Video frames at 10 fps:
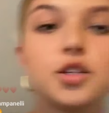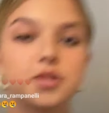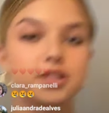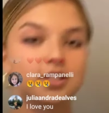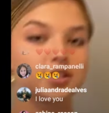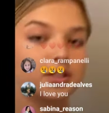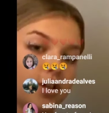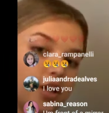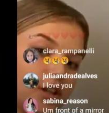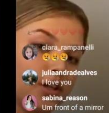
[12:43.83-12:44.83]
do this. You're
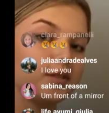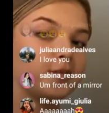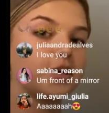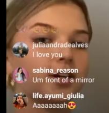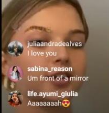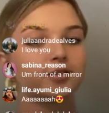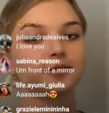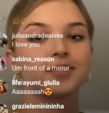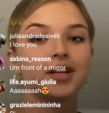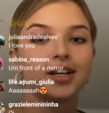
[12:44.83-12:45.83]
gonna look in the mirror
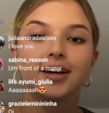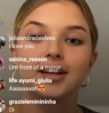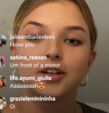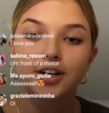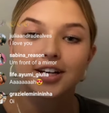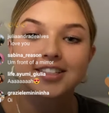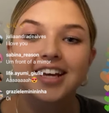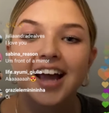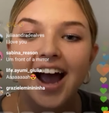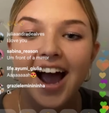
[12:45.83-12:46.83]
and you're gonna
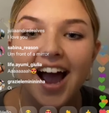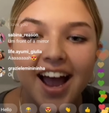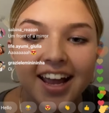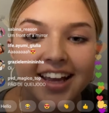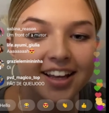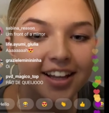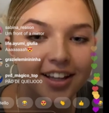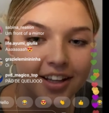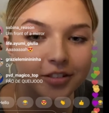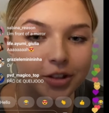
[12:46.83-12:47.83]
say, I
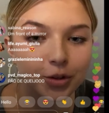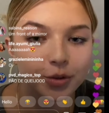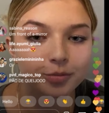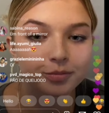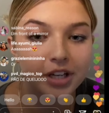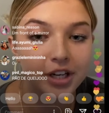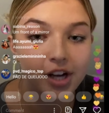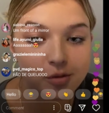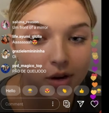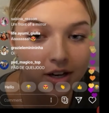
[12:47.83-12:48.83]
love you. Are you
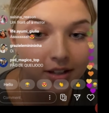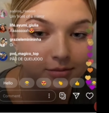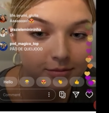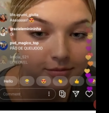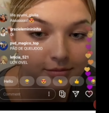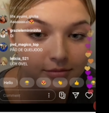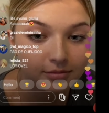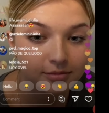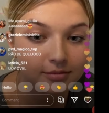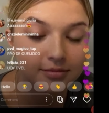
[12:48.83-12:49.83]
guys ready?
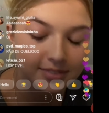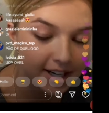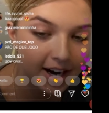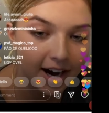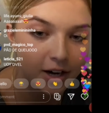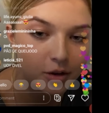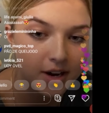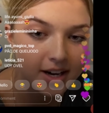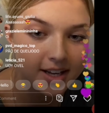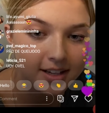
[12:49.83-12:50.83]
Are you
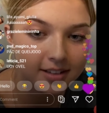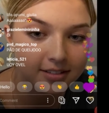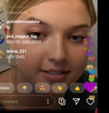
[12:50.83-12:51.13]
ready?